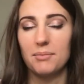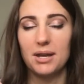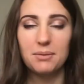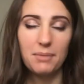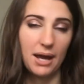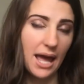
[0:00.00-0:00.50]

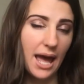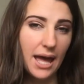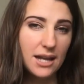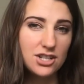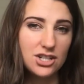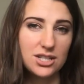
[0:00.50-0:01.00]
in my
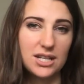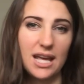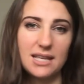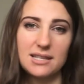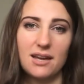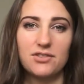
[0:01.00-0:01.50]
head just in
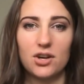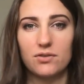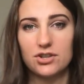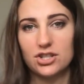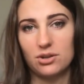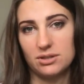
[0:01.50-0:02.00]
case
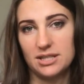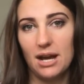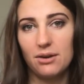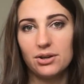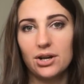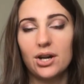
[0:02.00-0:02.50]
leftovers don't
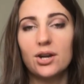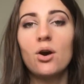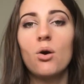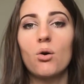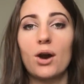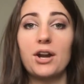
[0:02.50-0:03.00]
sound good
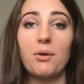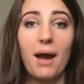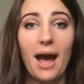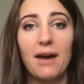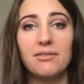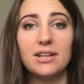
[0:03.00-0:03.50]
or I don't
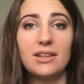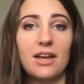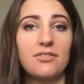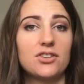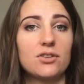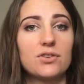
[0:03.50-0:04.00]
have any
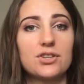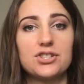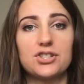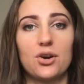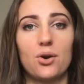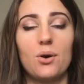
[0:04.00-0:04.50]
leftovers.
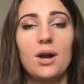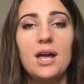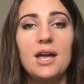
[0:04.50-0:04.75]
So